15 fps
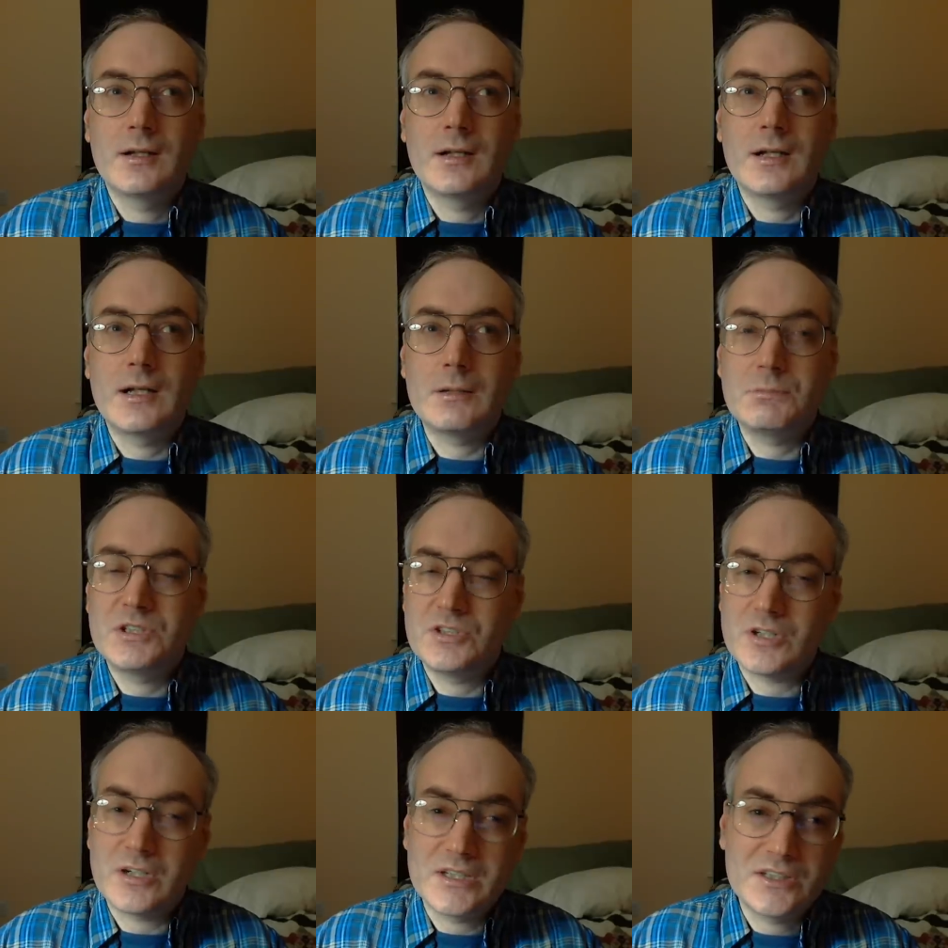I'm
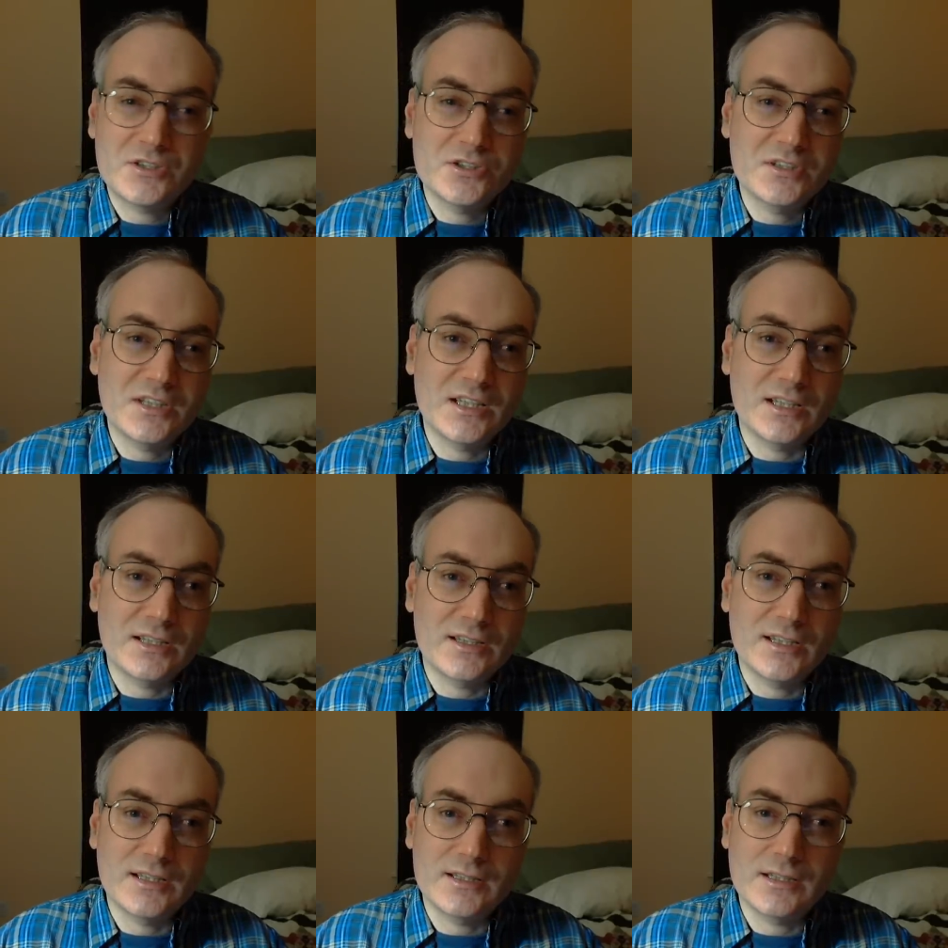starting to think
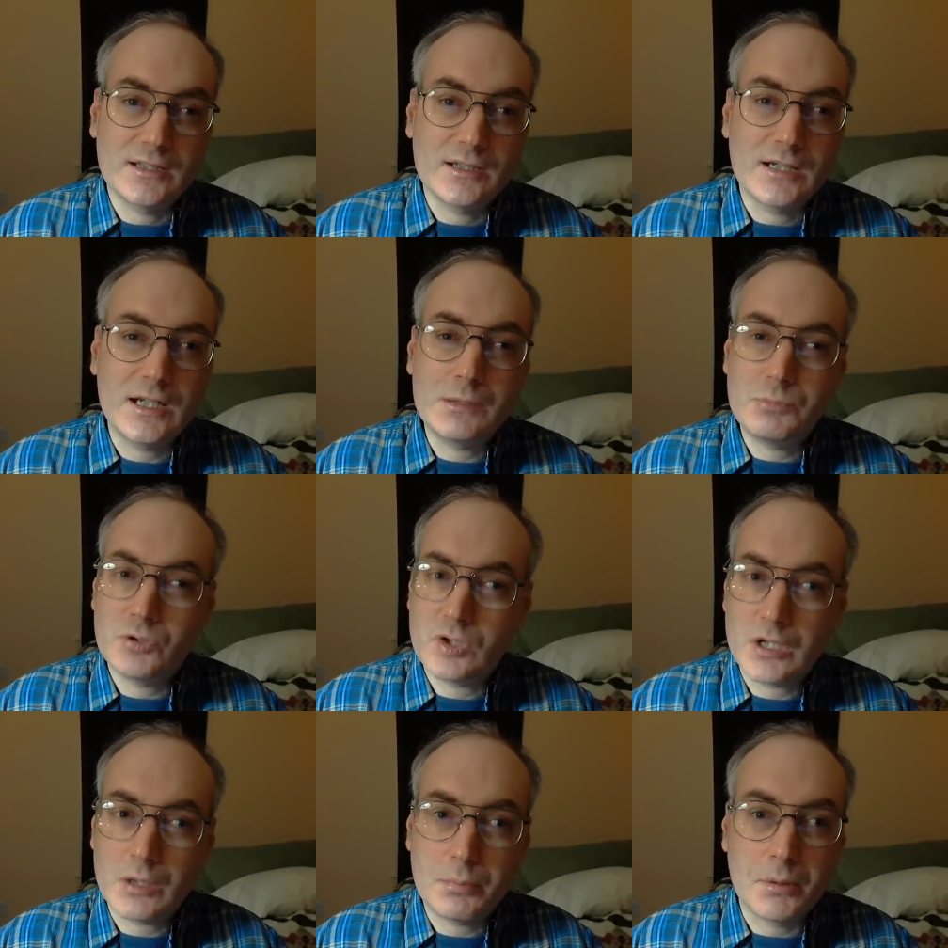that I
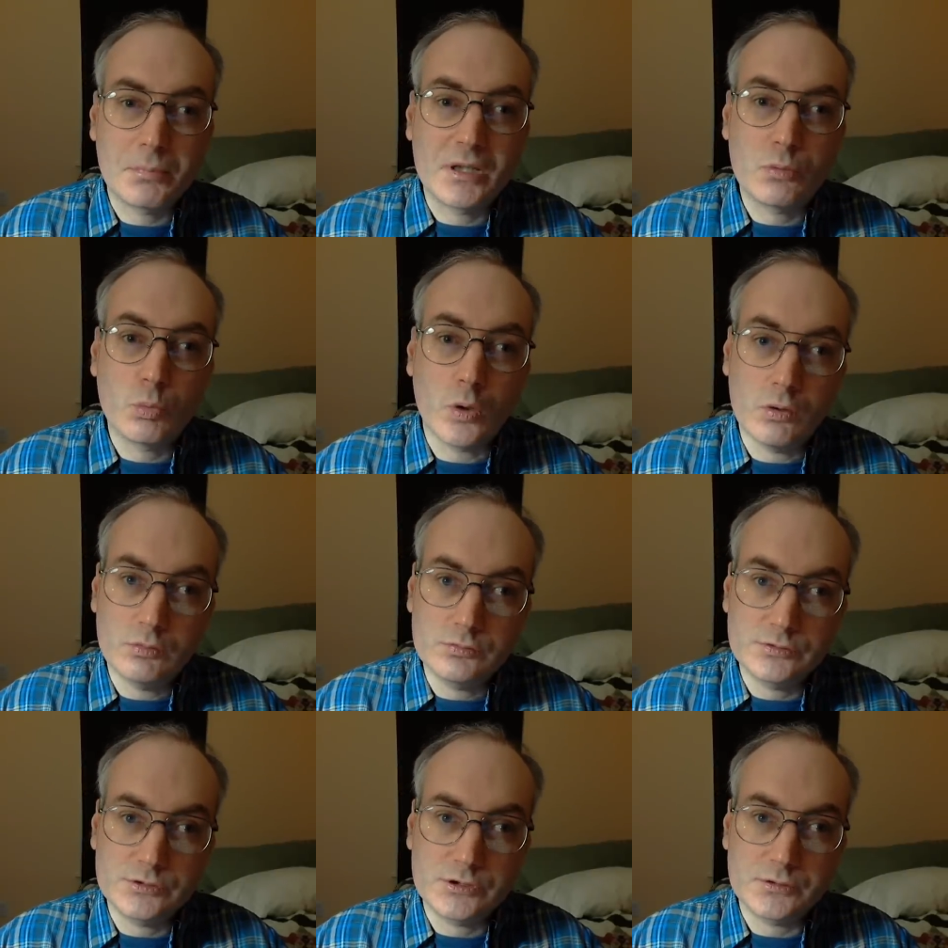probably
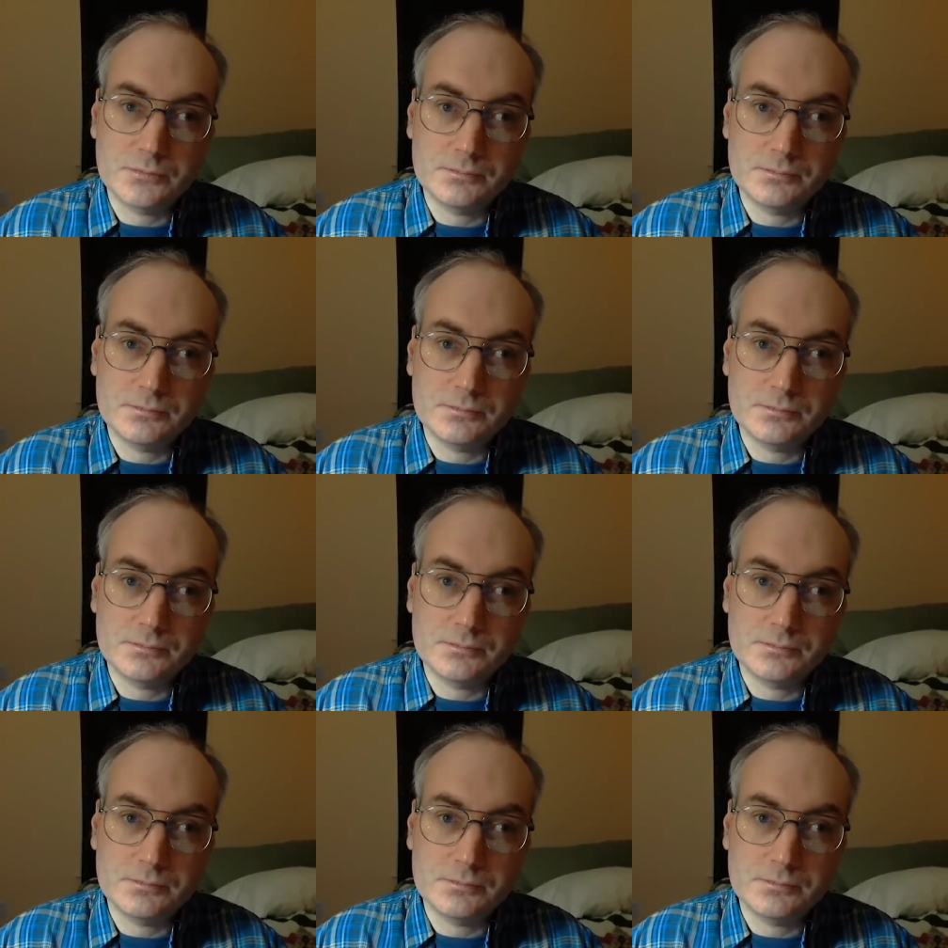won't.